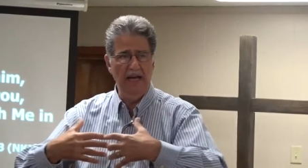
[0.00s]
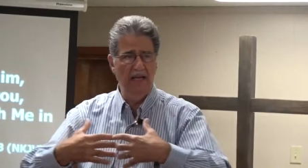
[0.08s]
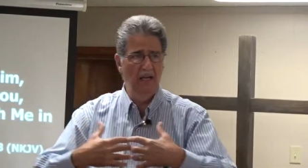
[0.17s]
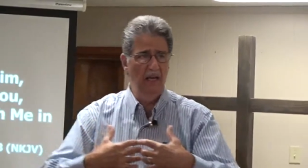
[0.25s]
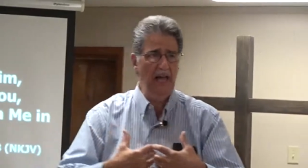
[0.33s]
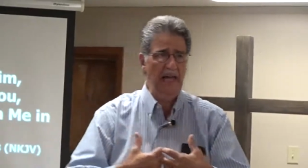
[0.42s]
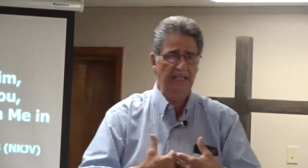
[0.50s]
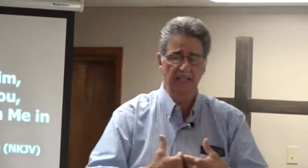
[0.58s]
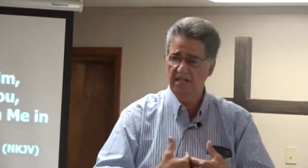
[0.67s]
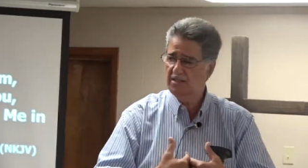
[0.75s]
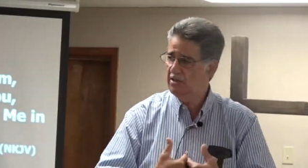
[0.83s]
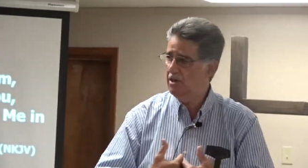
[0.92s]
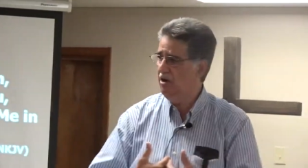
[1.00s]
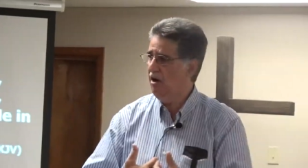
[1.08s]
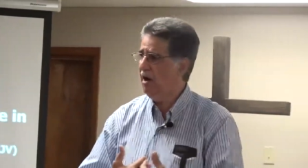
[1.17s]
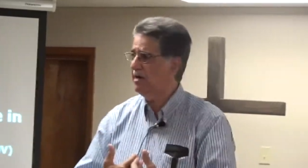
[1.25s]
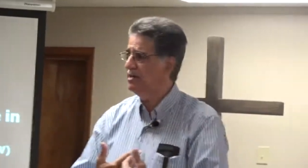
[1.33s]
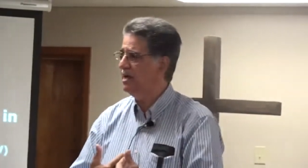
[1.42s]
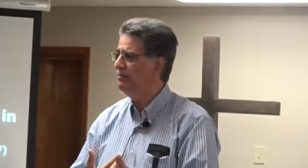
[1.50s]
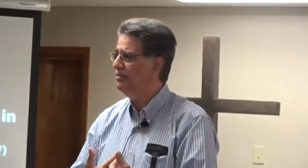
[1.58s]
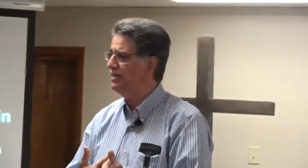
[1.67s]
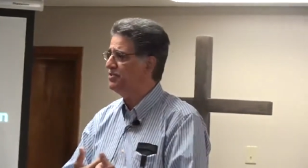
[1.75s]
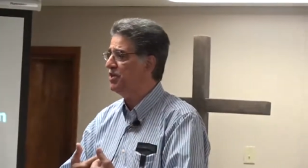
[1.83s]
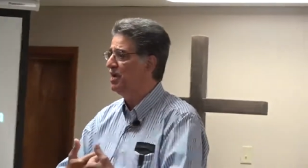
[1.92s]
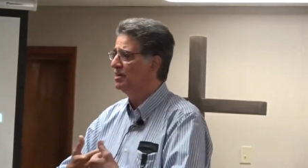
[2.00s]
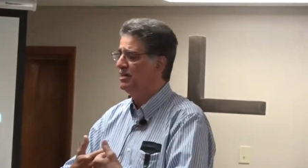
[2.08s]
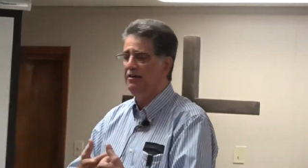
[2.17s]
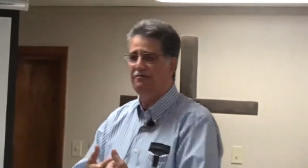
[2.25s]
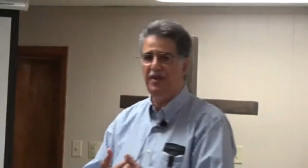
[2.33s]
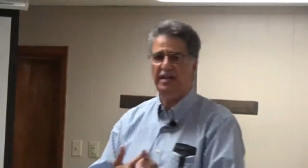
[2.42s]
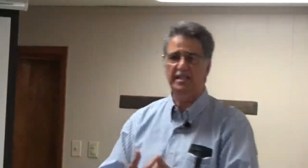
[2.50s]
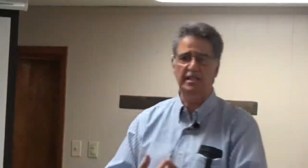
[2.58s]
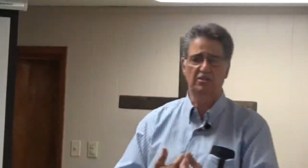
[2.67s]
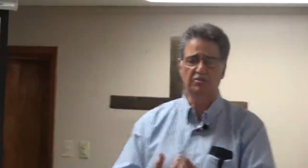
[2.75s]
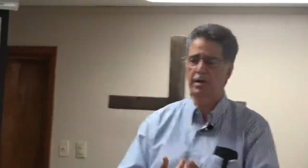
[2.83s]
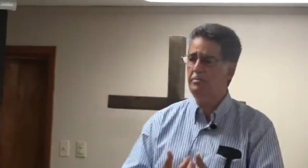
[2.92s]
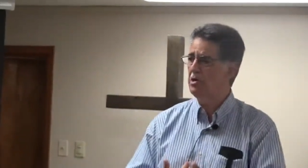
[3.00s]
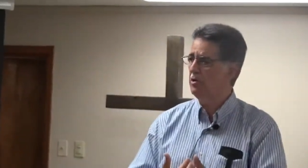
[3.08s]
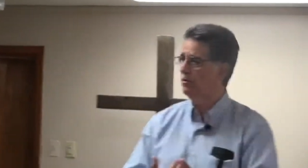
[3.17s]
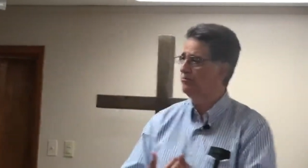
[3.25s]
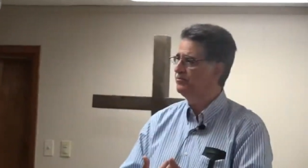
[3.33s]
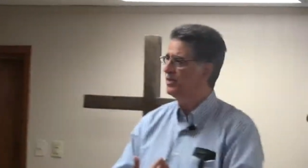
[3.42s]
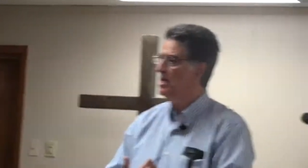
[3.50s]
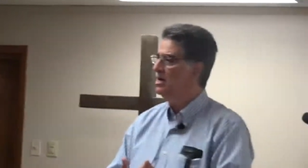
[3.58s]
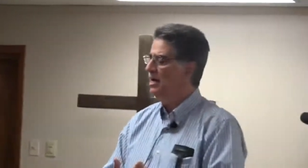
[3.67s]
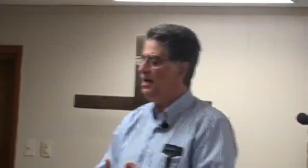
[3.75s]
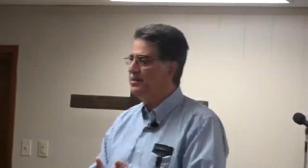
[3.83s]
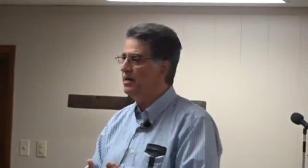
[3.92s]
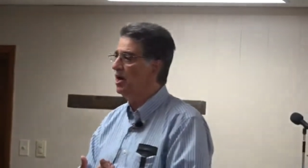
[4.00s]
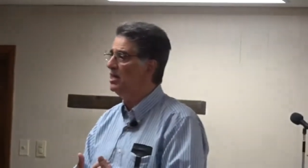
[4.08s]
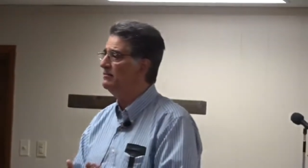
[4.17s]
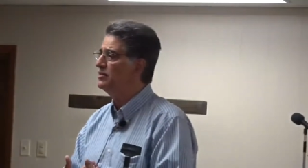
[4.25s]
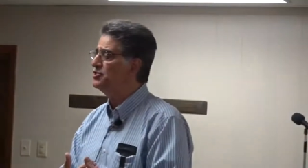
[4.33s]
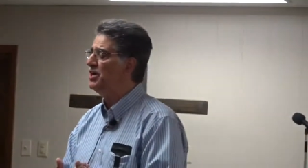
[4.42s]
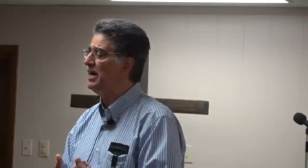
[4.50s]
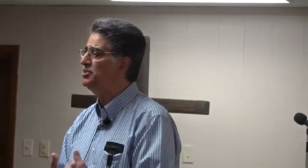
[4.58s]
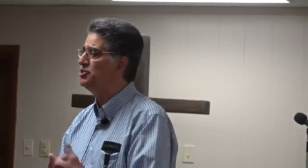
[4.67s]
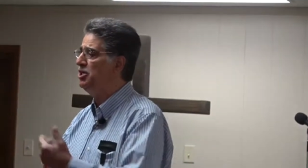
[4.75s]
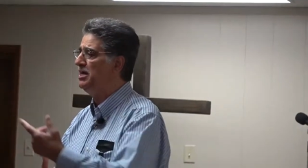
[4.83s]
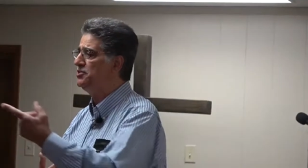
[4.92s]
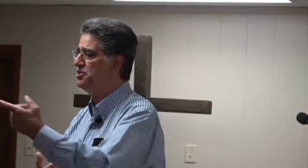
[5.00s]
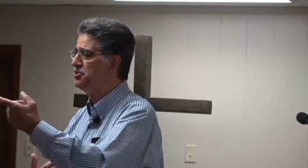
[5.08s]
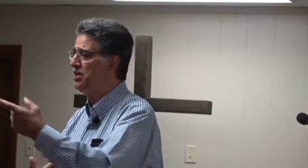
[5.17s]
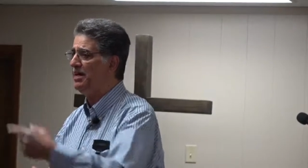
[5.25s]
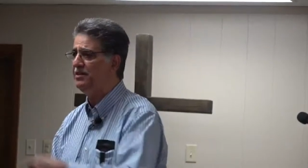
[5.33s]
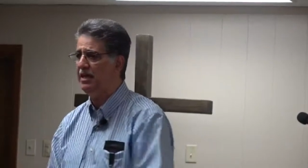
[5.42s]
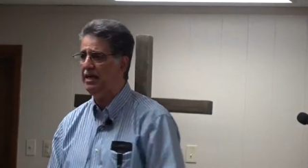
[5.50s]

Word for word: and light into the heart of this convicted criminal. And then all of a sudden, Jesus said to